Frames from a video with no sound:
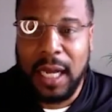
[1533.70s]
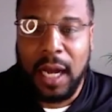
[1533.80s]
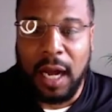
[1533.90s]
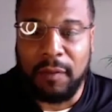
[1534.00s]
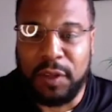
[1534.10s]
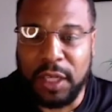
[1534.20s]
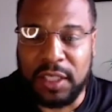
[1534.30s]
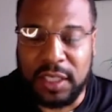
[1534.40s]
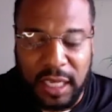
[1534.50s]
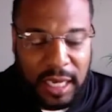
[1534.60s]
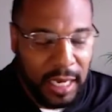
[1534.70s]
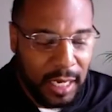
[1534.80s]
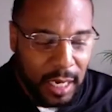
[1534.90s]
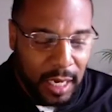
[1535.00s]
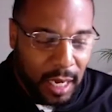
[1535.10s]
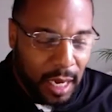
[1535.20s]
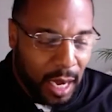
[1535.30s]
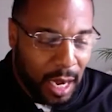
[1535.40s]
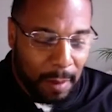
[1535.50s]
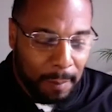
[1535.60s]
of just seeing
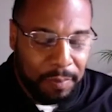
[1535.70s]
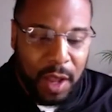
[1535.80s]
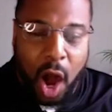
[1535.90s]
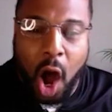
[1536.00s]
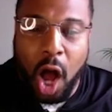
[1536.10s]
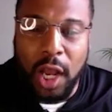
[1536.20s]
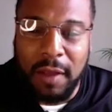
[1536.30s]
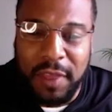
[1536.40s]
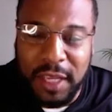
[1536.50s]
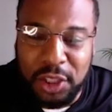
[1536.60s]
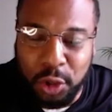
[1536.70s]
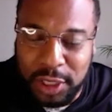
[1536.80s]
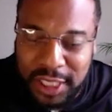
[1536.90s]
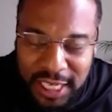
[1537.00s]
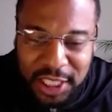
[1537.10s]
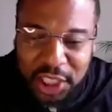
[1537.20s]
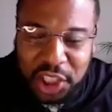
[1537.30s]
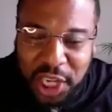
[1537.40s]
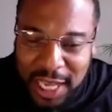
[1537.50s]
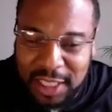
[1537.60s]
all of the strategic
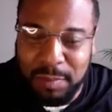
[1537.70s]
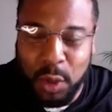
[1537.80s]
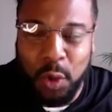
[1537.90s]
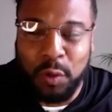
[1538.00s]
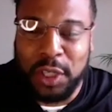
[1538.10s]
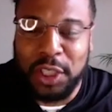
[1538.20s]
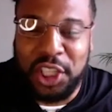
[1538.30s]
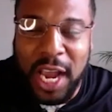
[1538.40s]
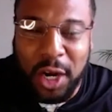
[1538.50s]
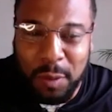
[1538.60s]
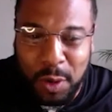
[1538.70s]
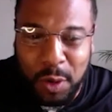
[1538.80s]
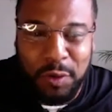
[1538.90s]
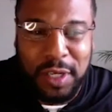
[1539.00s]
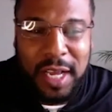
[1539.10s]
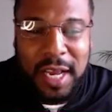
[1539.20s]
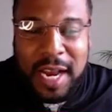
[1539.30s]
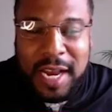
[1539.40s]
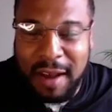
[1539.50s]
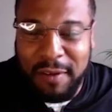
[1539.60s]
chess moves and checker moves
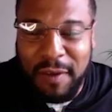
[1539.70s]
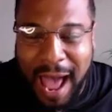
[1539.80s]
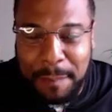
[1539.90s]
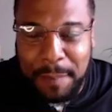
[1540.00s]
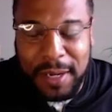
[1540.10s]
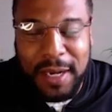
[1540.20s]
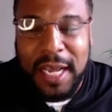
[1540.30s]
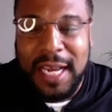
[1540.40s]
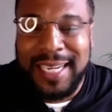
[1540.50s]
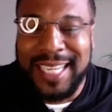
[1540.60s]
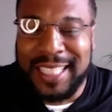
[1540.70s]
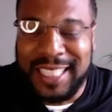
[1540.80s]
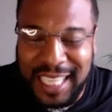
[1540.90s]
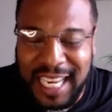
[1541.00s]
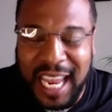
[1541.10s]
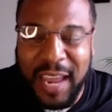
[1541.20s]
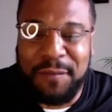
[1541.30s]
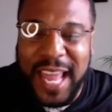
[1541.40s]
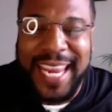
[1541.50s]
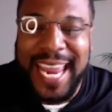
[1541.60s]
that have happened to see if
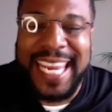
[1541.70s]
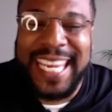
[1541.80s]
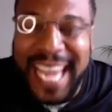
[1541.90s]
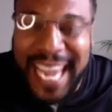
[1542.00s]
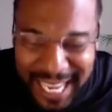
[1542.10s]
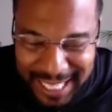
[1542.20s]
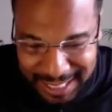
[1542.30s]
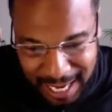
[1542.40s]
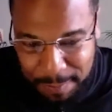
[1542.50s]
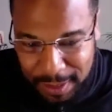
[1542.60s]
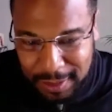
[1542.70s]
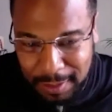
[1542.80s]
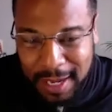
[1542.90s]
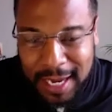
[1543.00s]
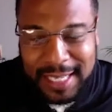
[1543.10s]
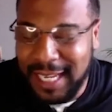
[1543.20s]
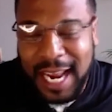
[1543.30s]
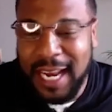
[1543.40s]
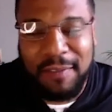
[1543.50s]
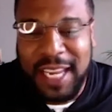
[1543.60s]
they can get a championship, because it
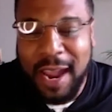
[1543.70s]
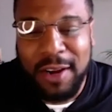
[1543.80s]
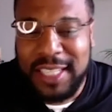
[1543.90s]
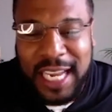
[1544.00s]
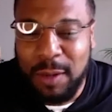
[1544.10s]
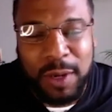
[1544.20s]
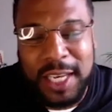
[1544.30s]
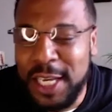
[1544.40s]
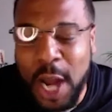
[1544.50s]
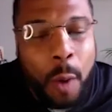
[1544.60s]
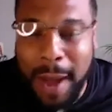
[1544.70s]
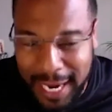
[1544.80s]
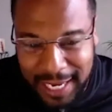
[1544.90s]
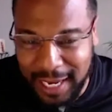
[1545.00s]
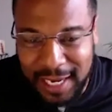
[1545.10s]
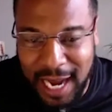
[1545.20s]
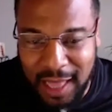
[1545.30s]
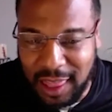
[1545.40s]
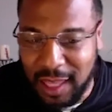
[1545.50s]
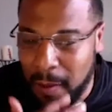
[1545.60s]
ain't even guaranteed with nobody getting
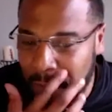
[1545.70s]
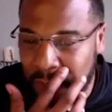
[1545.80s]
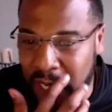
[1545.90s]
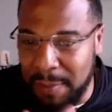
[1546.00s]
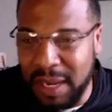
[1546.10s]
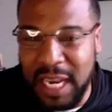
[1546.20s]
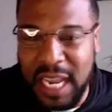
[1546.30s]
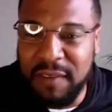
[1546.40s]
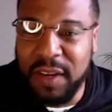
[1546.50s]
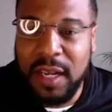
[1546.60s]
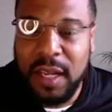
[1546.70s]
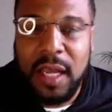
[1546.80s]
nothing. I mean, even